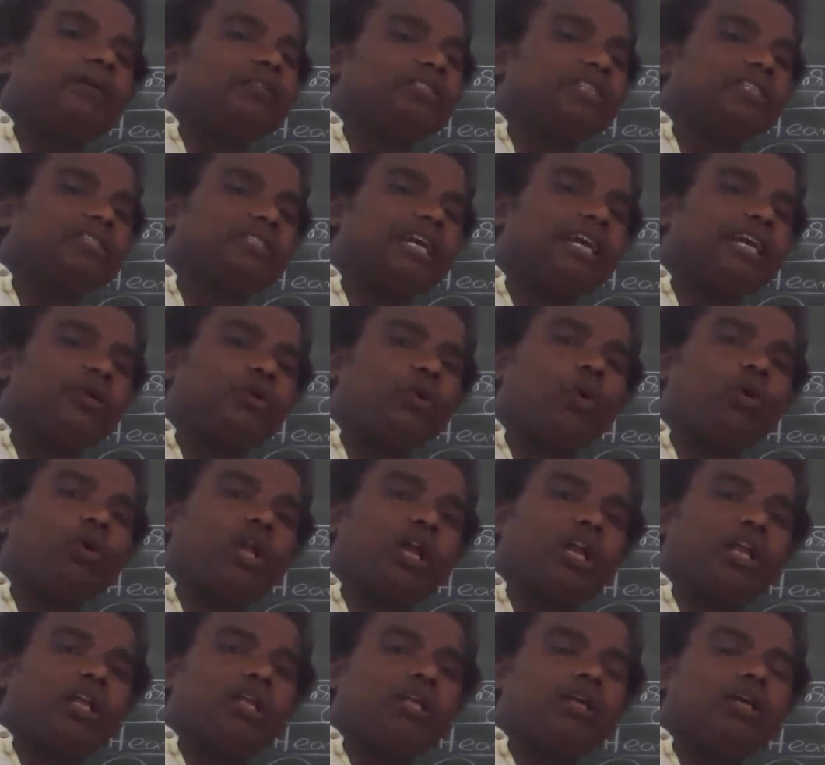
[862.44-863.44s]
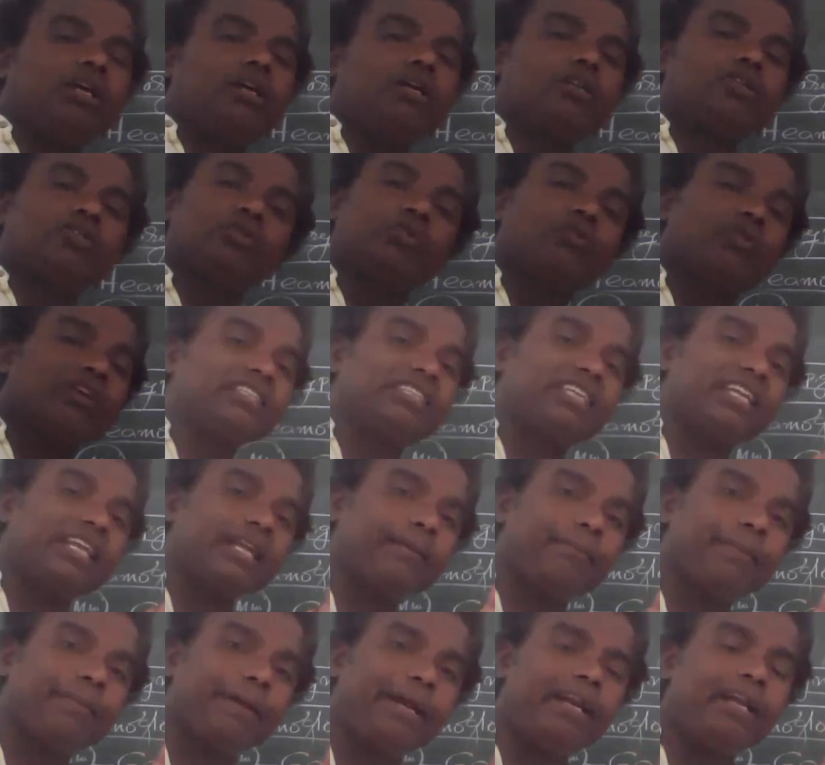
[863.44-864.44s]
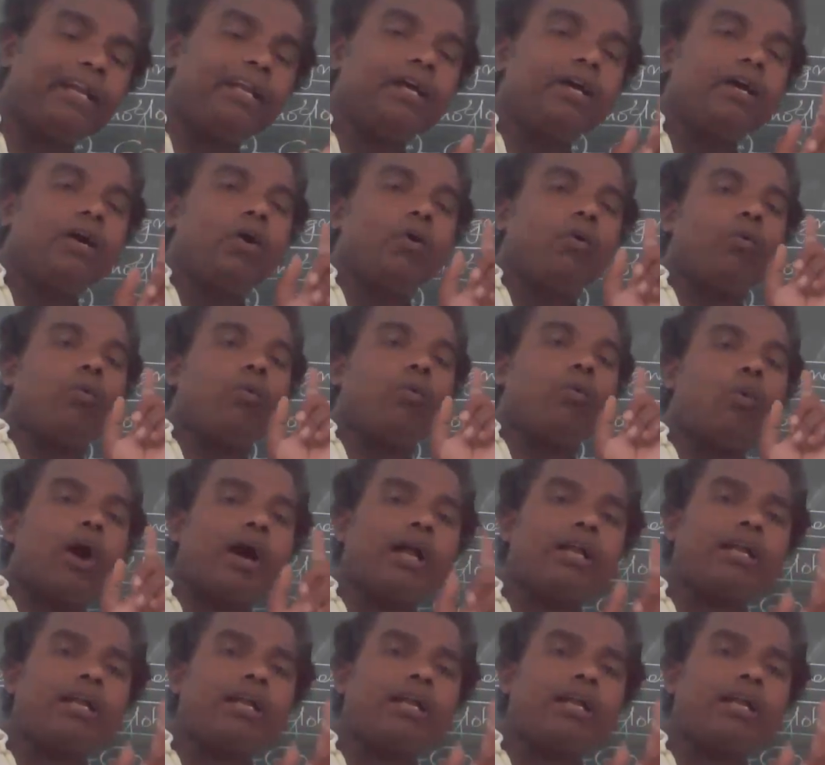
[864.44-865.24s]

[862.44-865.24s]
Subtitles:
chains, right? Total. So once I repeat, 1